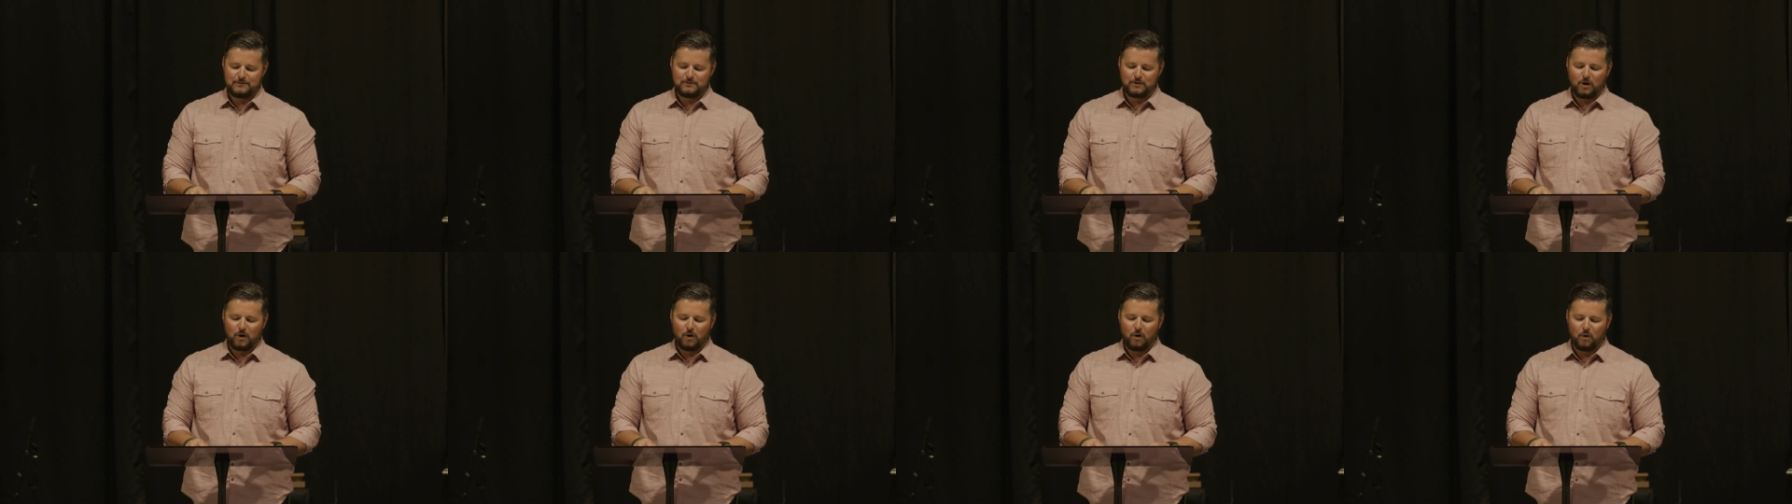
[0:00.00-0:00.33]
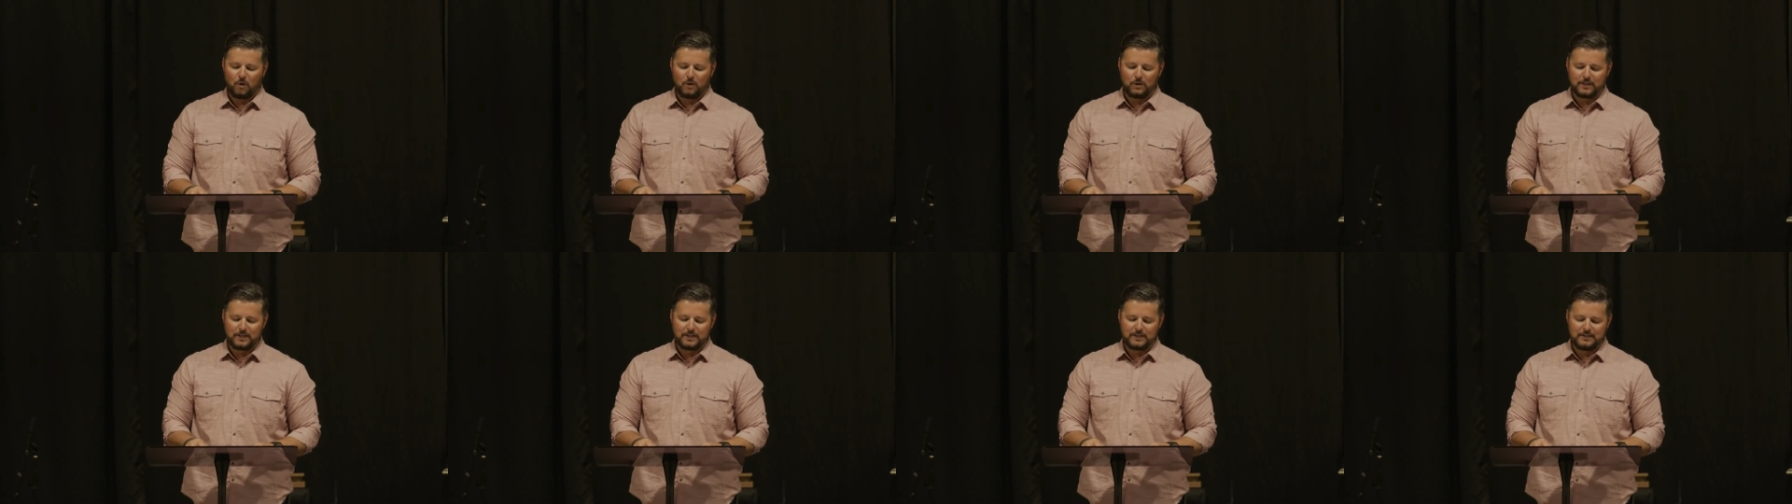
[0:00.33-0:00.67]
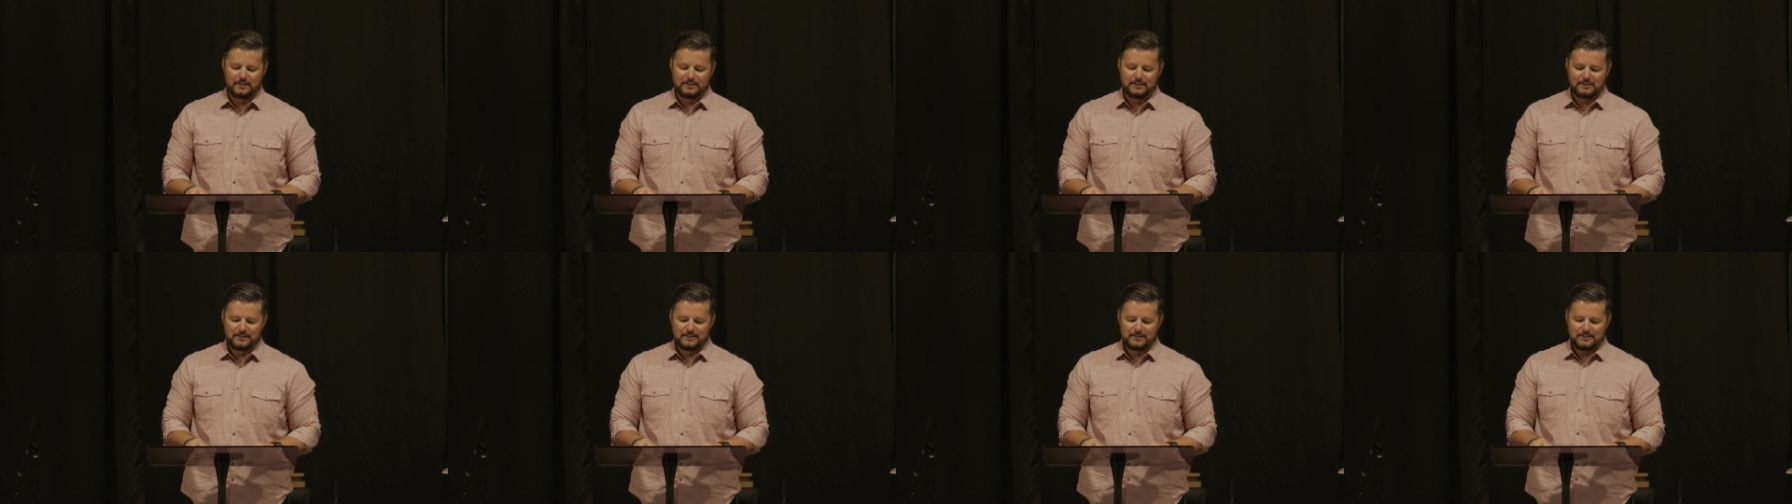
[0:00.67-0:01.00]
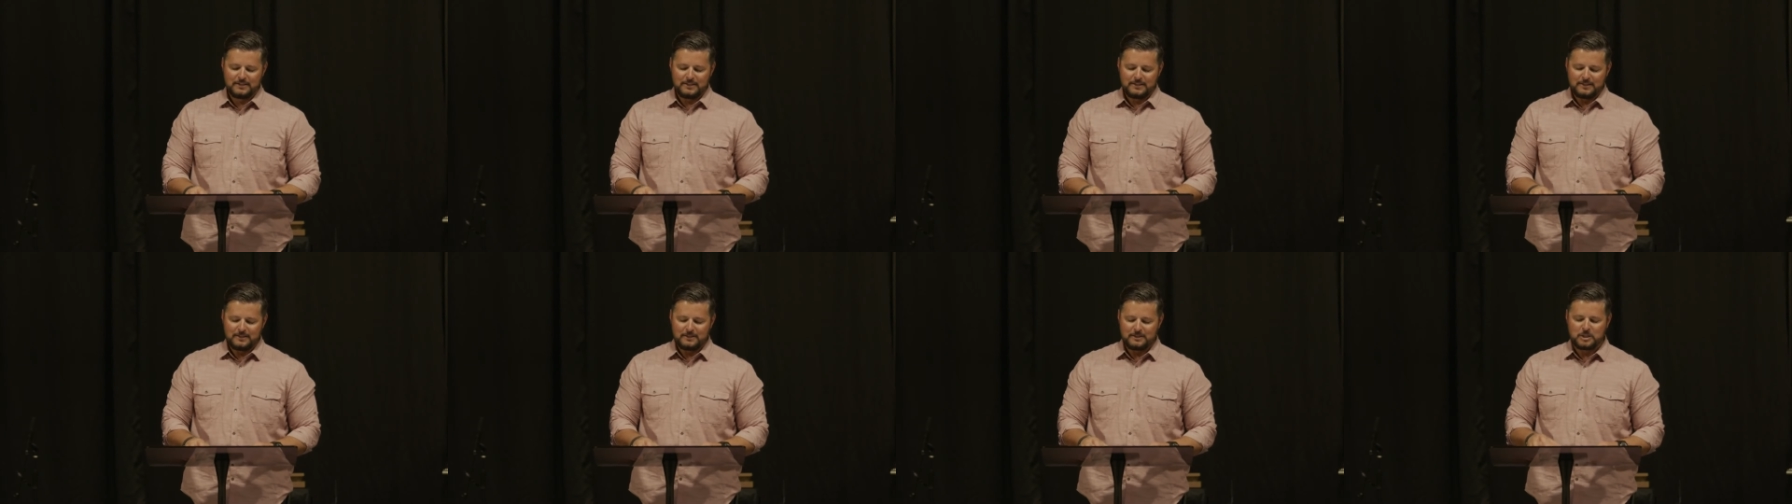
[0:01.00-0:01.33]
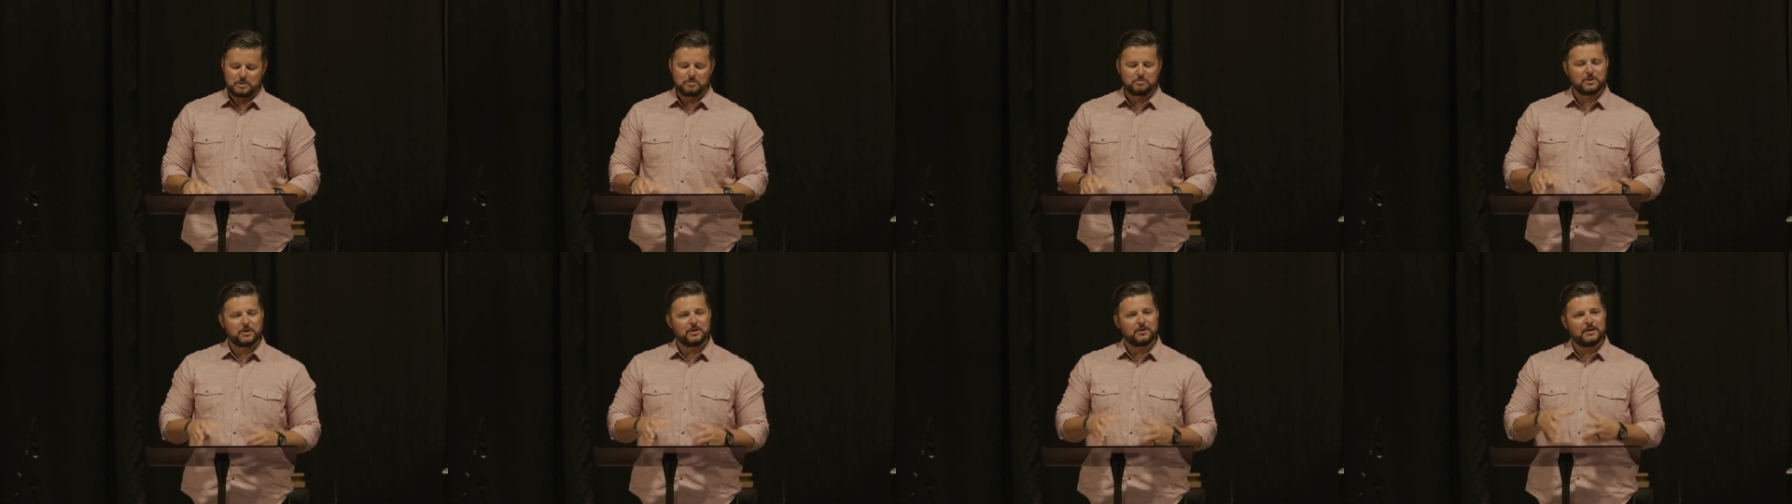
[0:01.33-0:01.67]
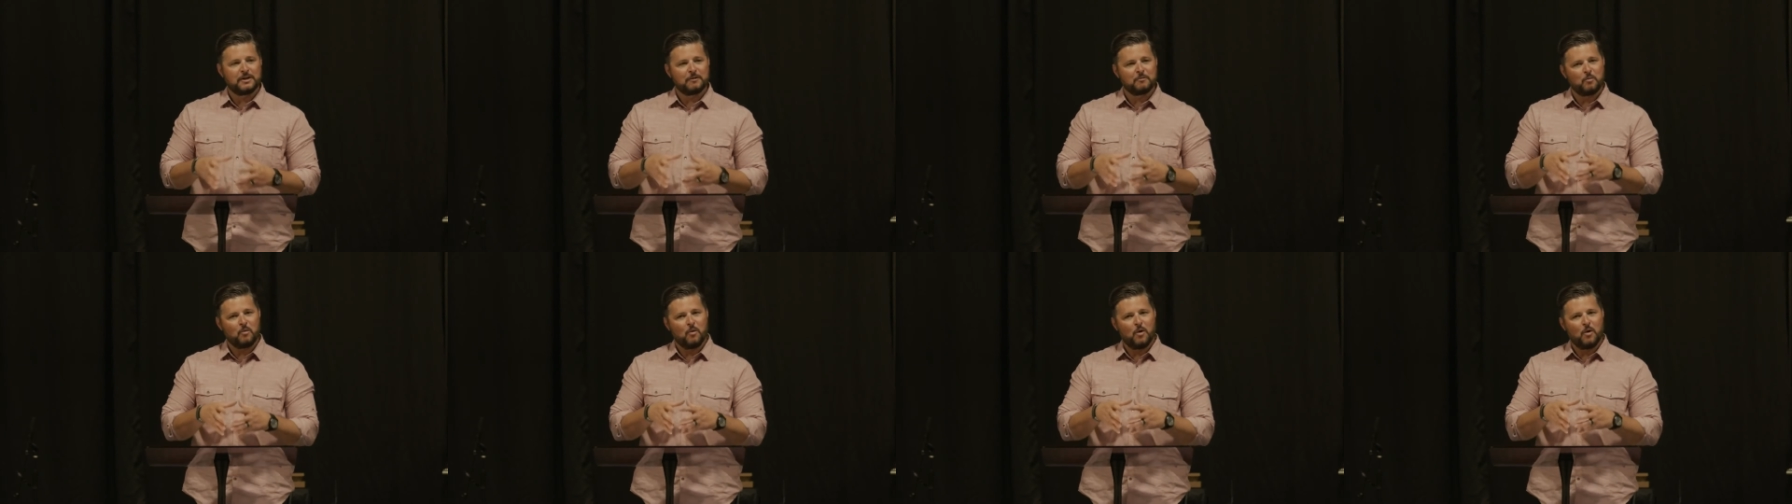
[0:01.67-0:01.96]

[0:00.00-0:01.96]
in the Holy Spirit,